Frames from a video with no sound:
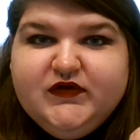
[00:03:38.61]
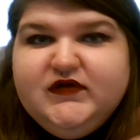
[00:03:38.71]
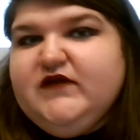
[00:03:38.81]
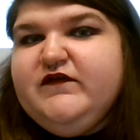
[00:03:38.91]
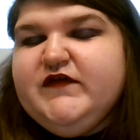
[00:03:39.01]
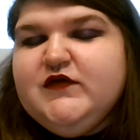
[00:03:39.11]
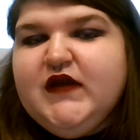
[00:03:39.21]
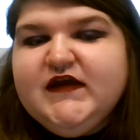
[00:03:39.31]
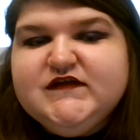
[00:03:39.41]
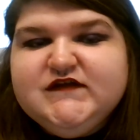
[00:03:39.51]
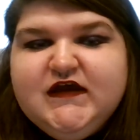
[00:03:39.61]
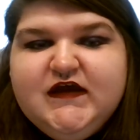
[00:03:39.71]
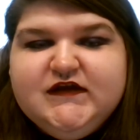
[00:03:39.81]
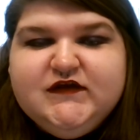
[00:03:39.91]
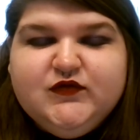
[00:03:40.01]
if you liked it
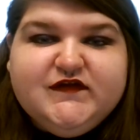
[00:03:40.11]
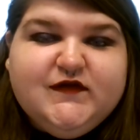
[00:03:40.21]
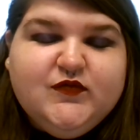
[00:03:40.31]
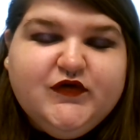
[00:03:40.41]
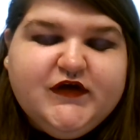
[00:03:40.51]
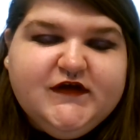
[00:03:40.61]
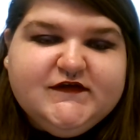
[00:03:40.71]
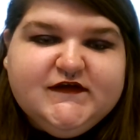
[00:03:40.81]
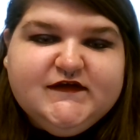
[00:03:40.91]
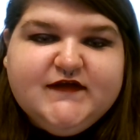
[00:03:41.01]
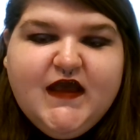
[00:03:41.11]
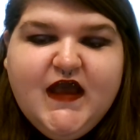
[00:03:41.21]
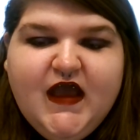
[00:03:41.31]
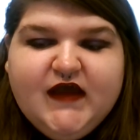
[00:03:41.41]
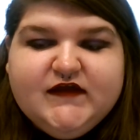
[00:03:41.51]
and you want to see more curses
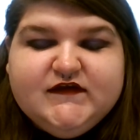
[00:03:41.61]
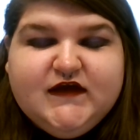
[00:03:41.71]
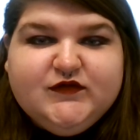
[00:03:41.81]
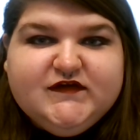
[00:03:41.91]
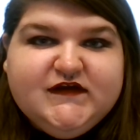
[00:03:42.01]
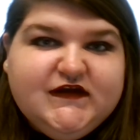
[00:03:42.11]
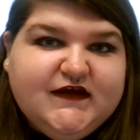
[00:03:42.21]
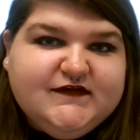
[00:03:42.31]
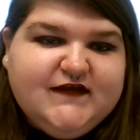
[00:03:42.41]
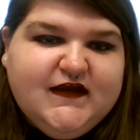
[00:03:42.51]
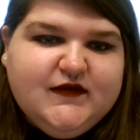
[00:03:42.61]
and I will see you next